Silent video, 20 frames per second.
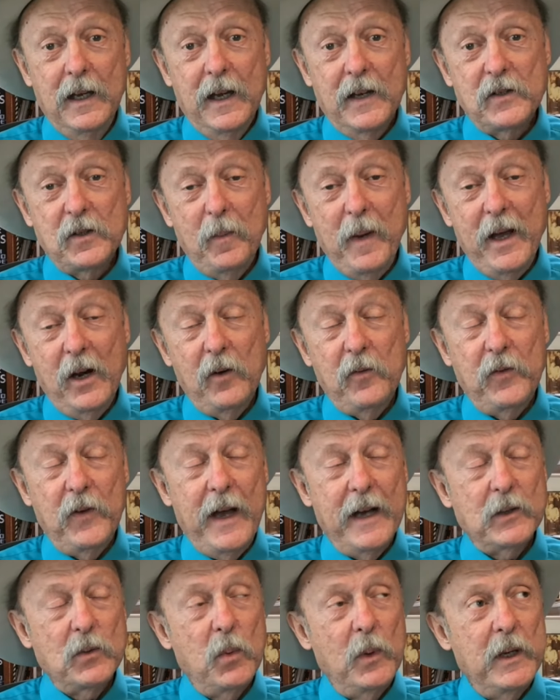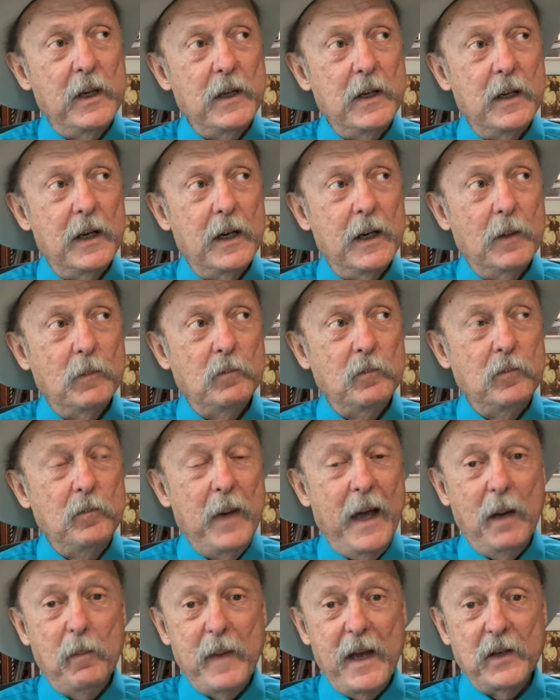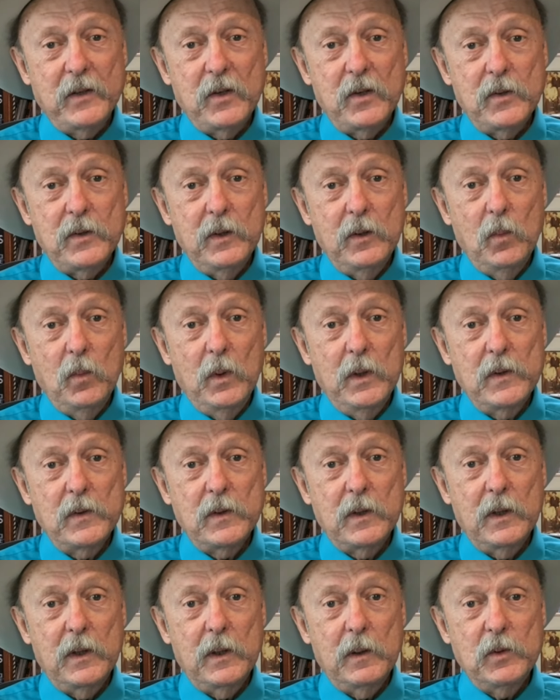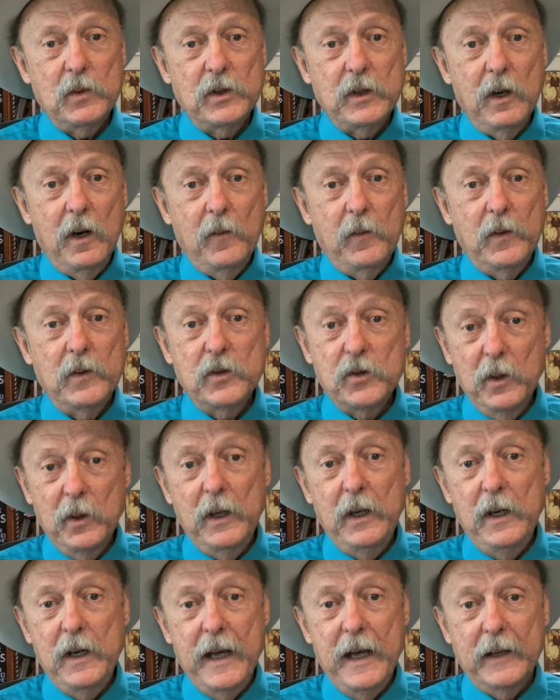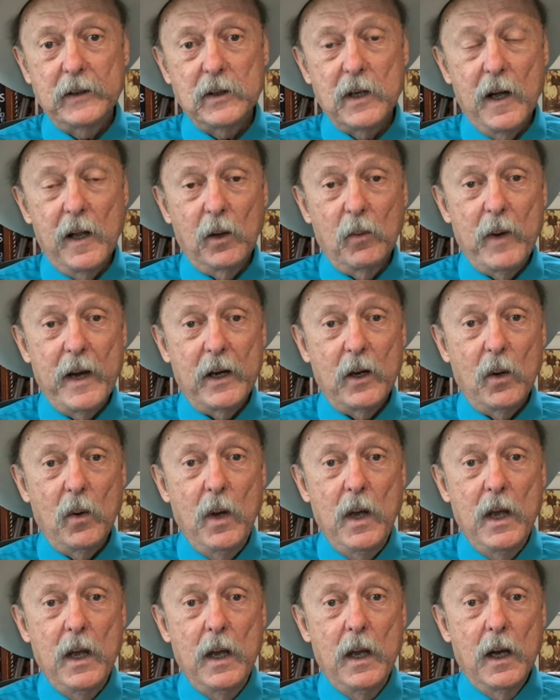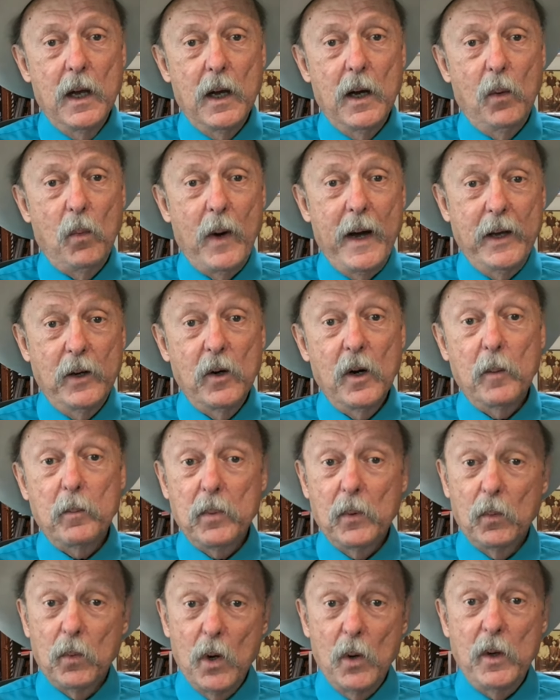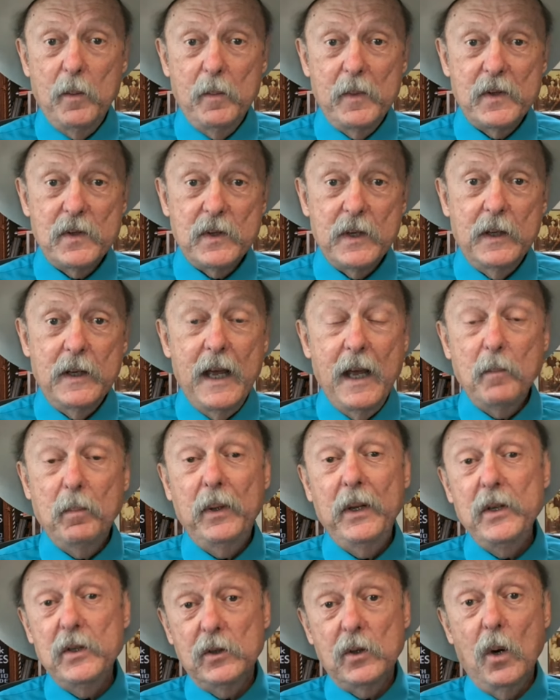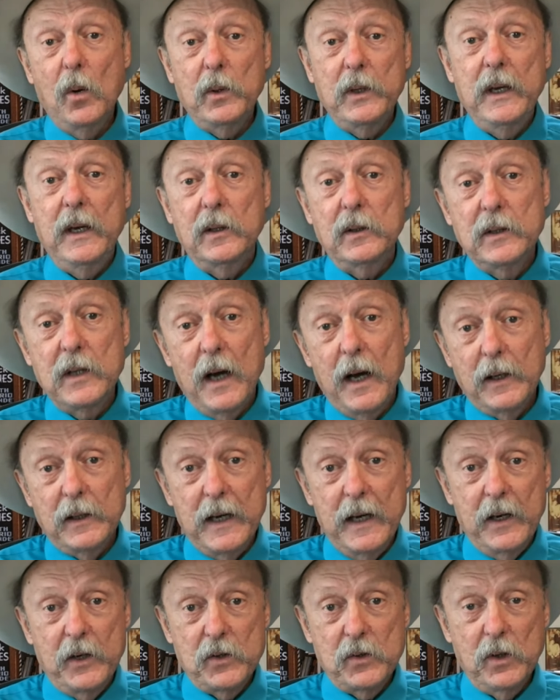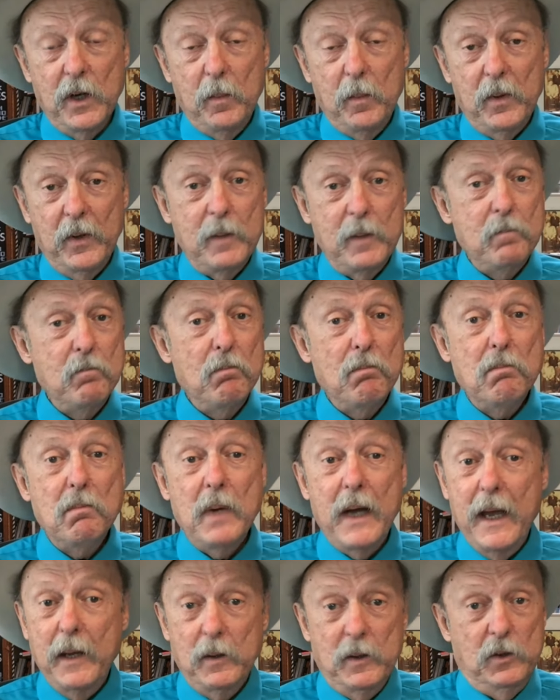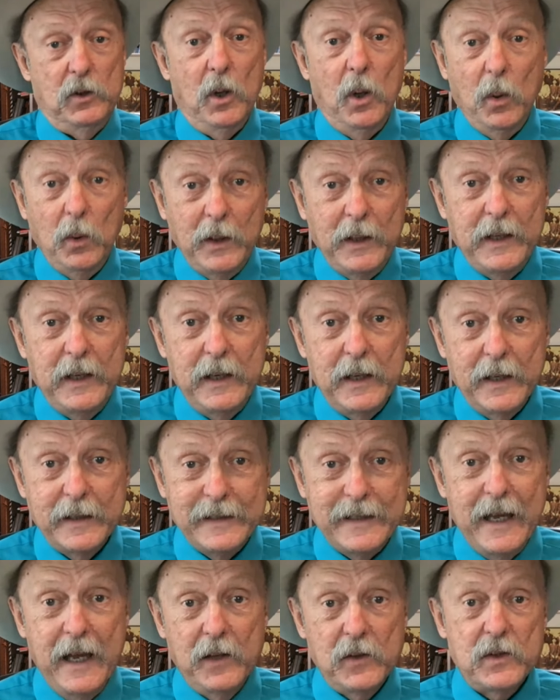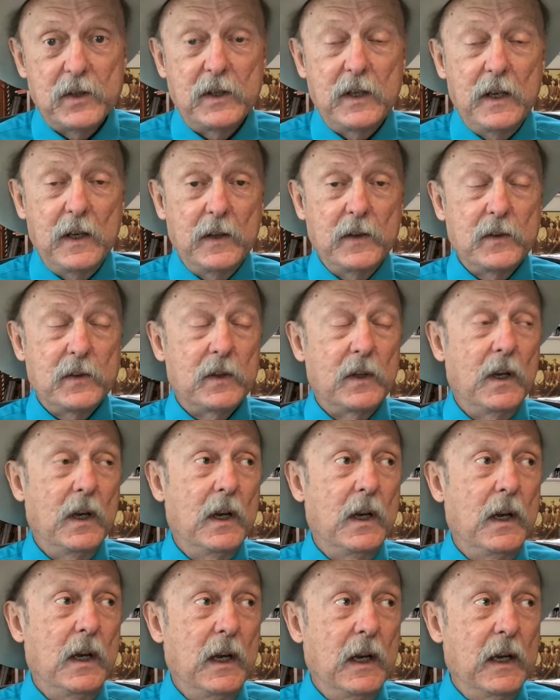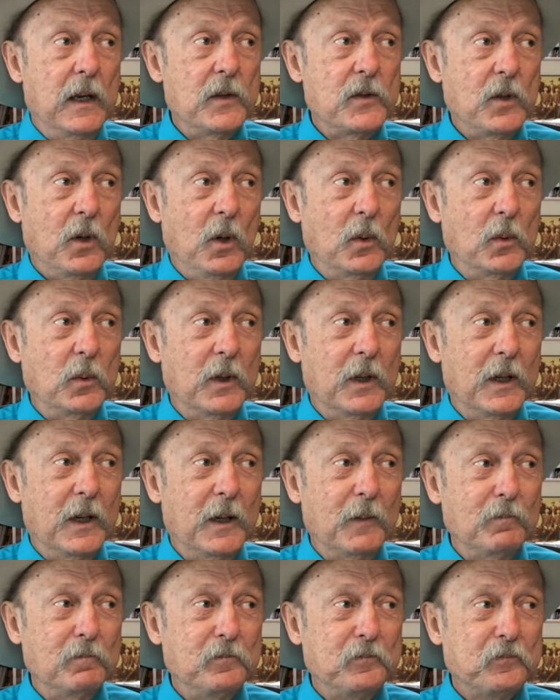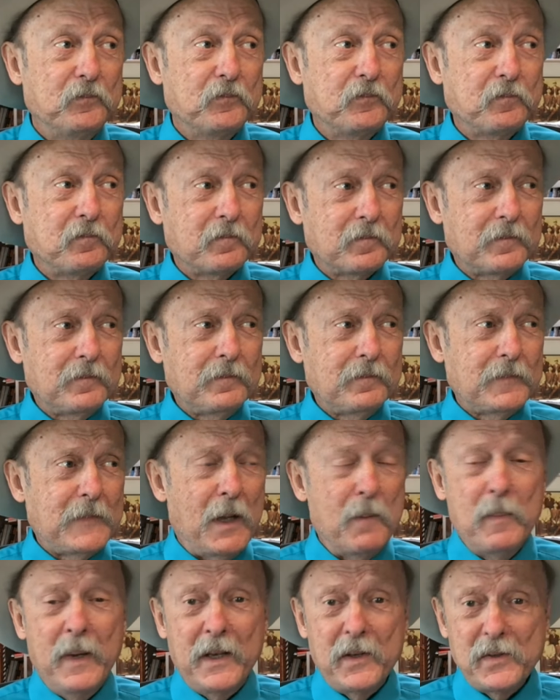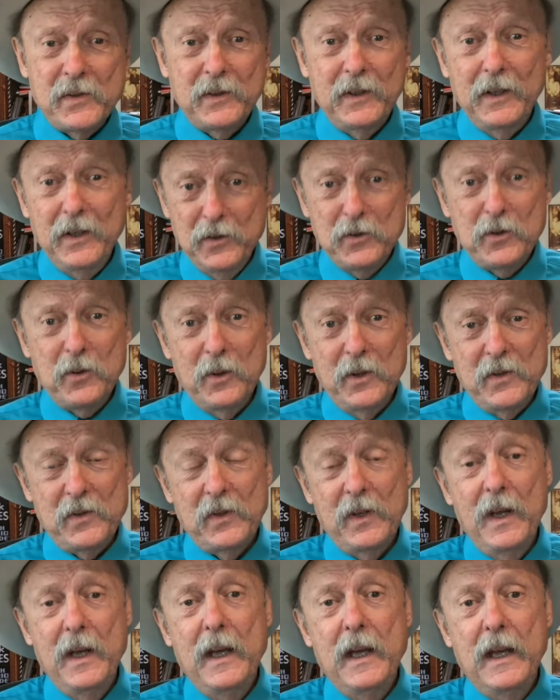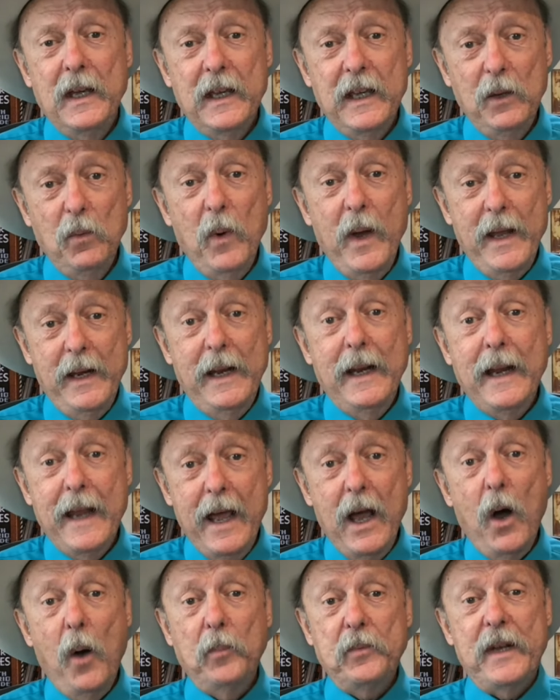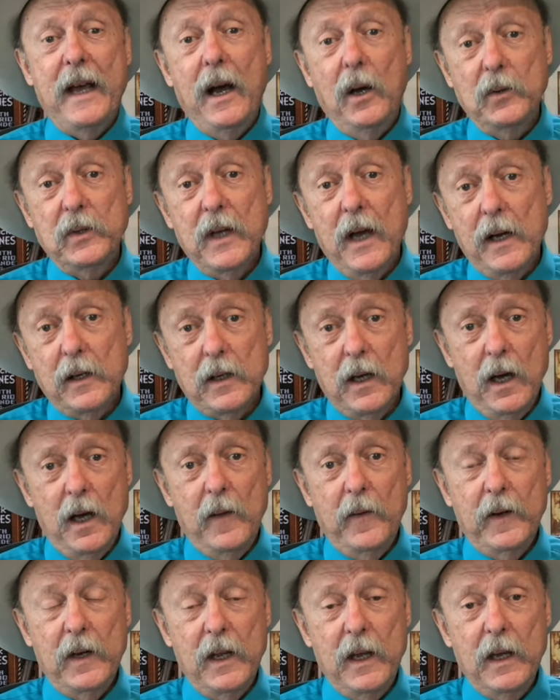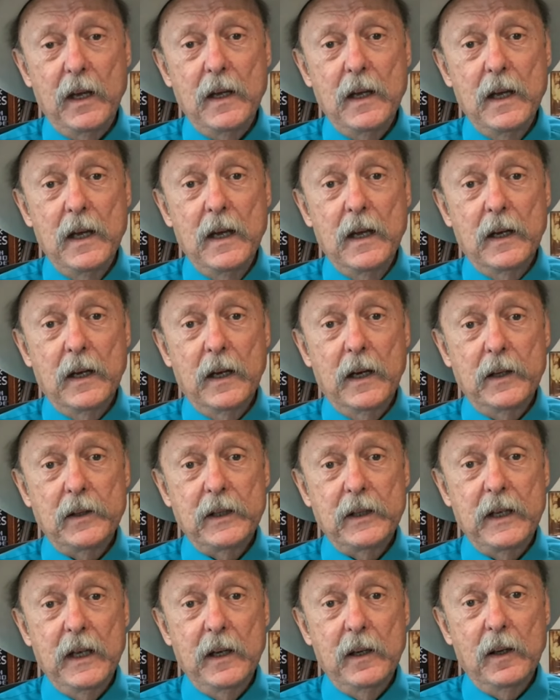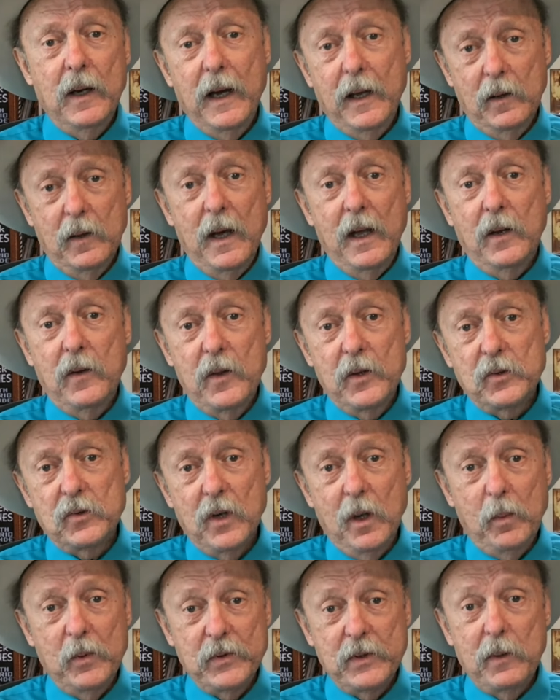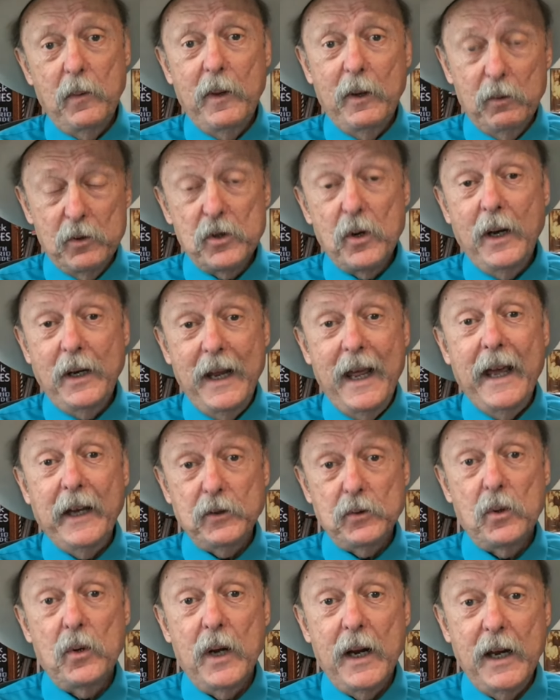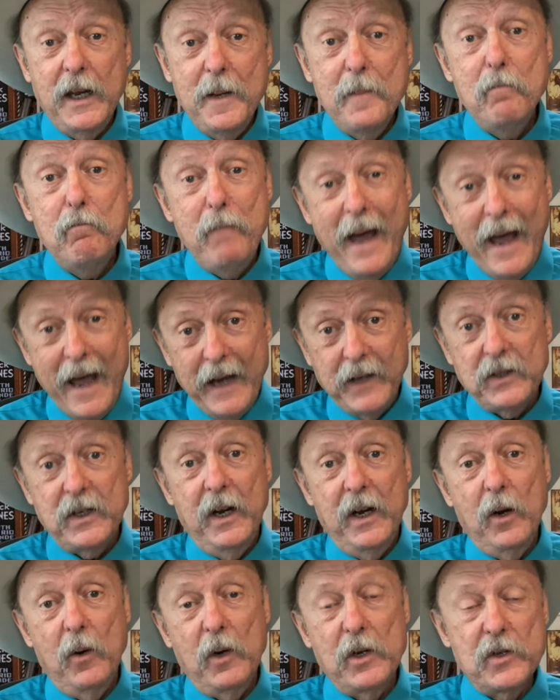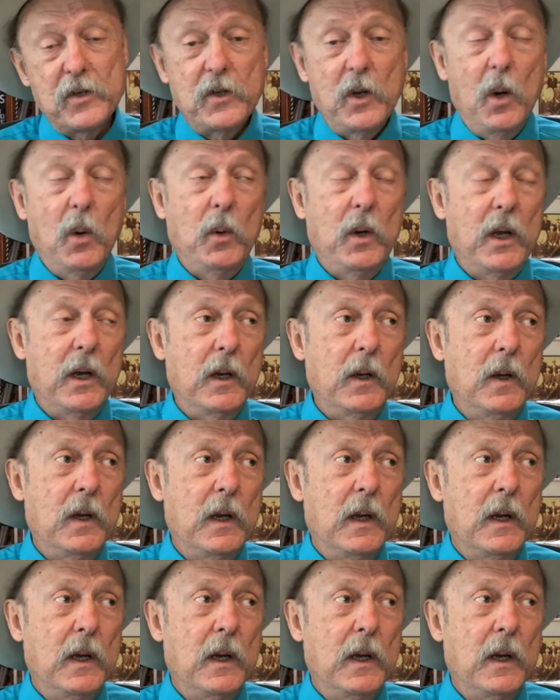As a matter of fact, when Bat Masterson was sheriff in Trinidad, Colorado, Wyatt Earp wrote him and said, "Hey, please go get Doc out of trouble," and totally against his own best interest, he went and helped out Doc Holliday to get out of the troubles. And they were trying to extradite him back to Arizona